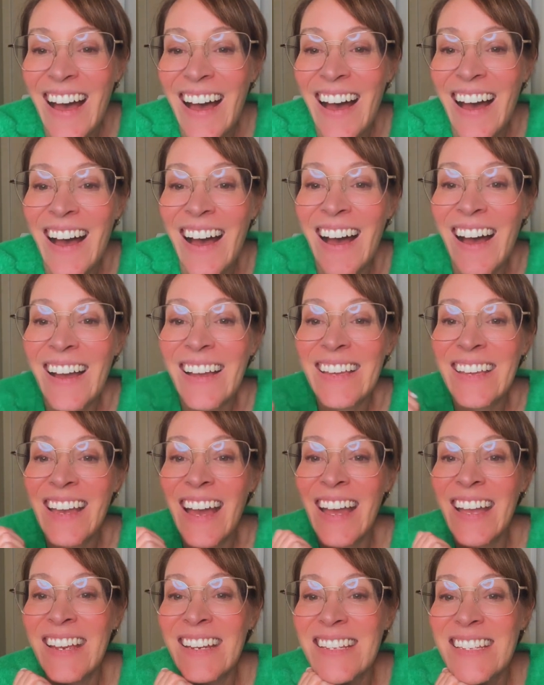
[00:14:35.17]

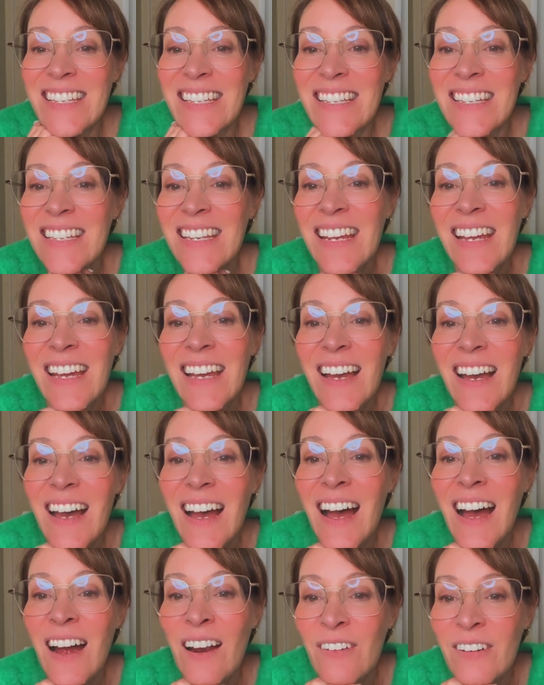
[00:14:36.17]
Kate
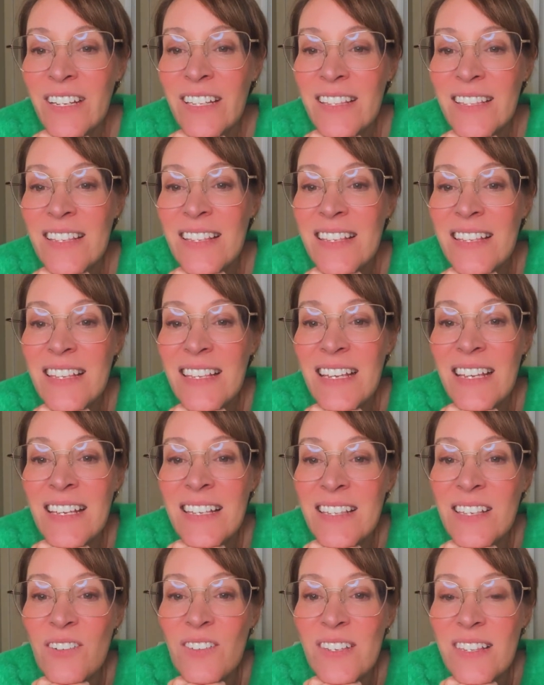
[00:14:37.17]
Ahrens,
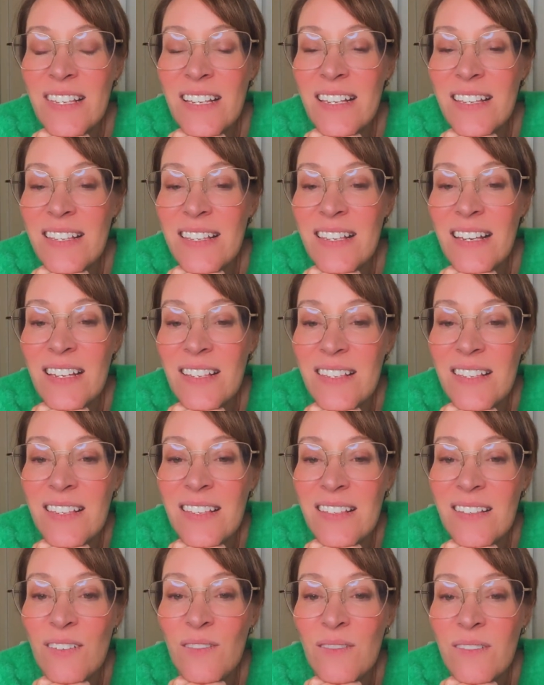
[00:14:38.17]
is there a
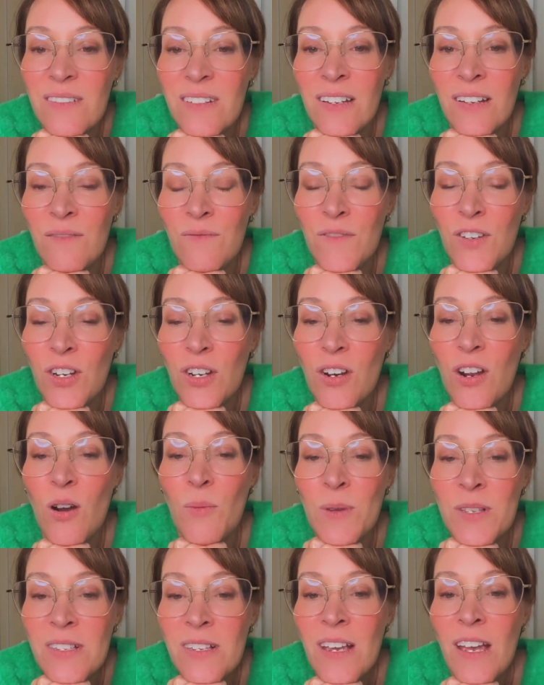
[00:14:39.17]
success, in inverted
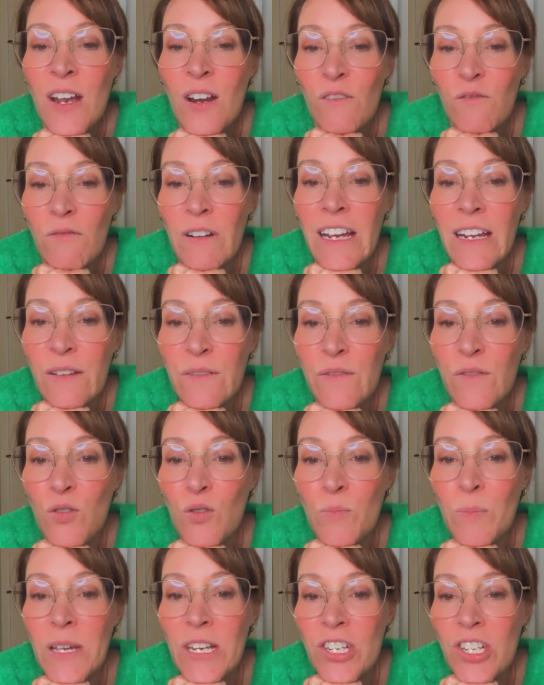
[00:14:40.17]
commas, rate
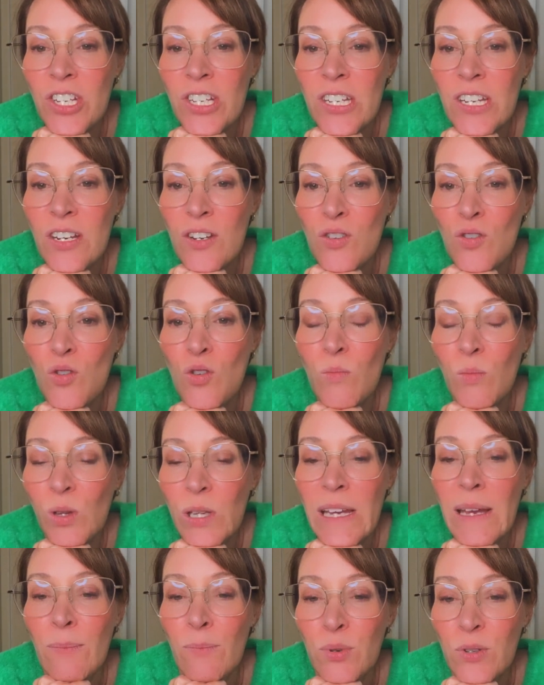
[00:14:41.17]
for PGT
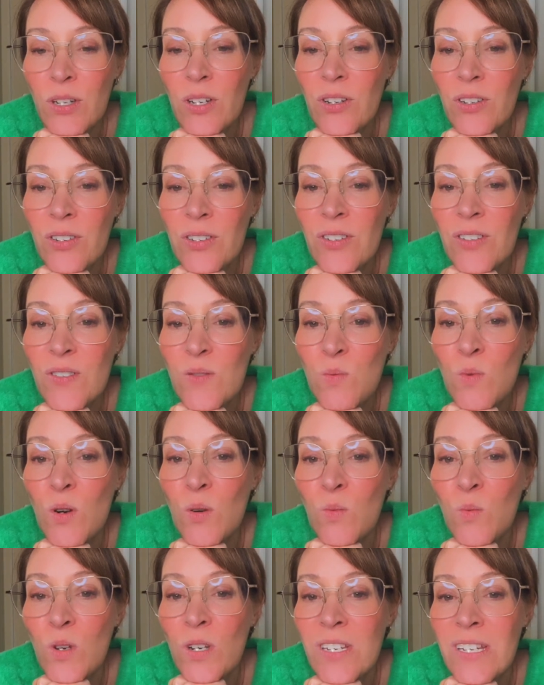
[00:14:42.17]
normal embryos?
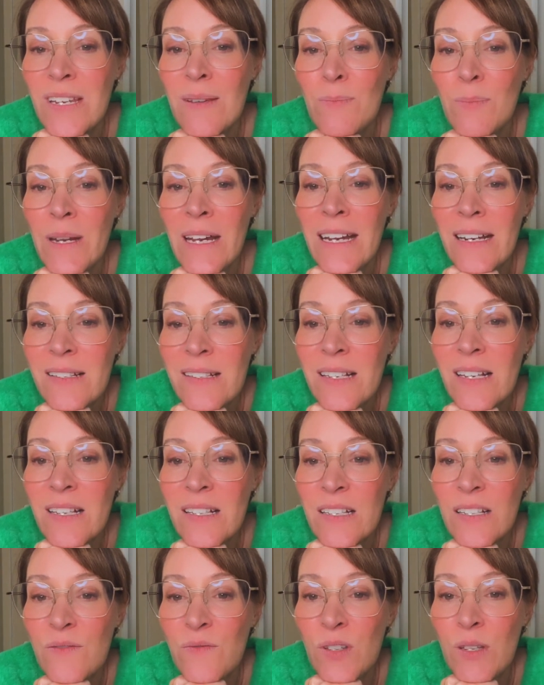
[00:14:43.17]
What would impact
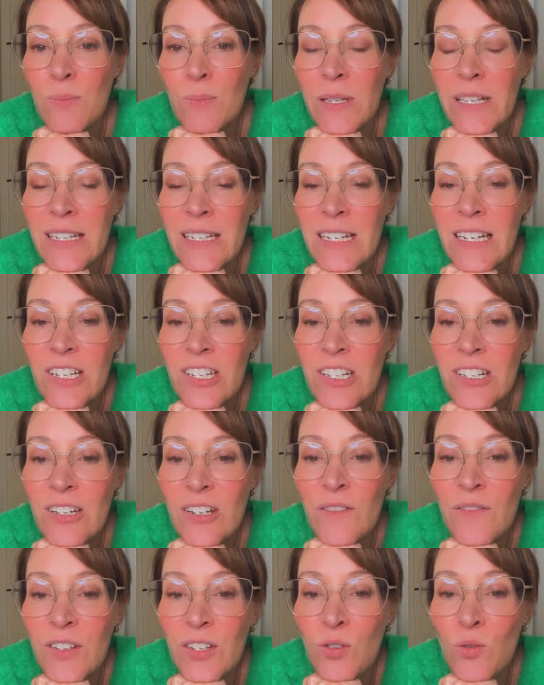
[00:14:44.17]
successful
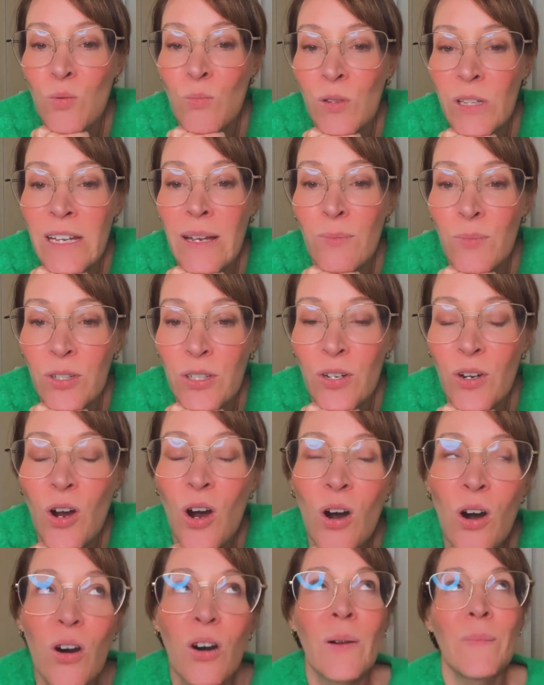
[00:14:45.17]
implantation of a normal embryo?
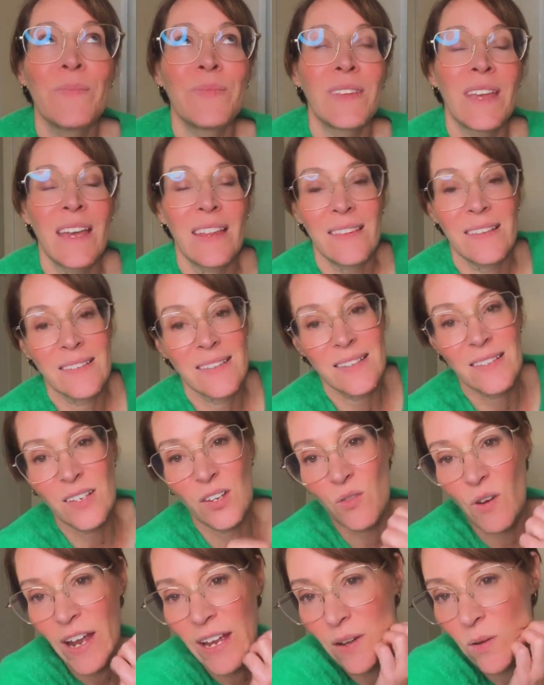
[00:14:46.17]
Oh, this is
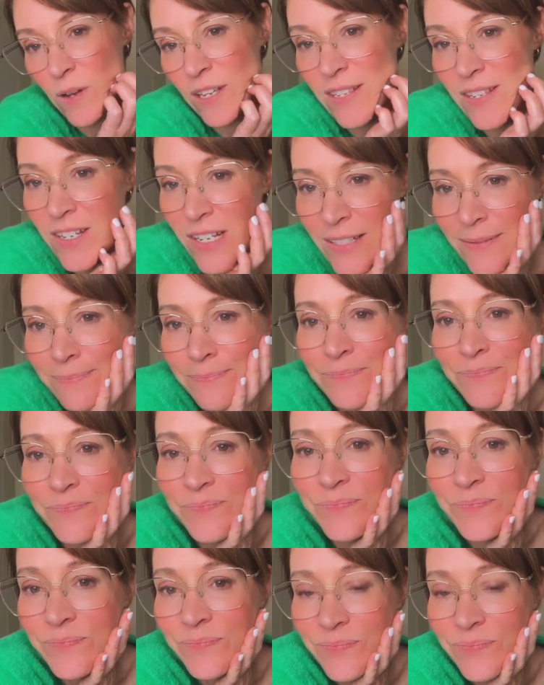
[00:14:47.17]
a great question.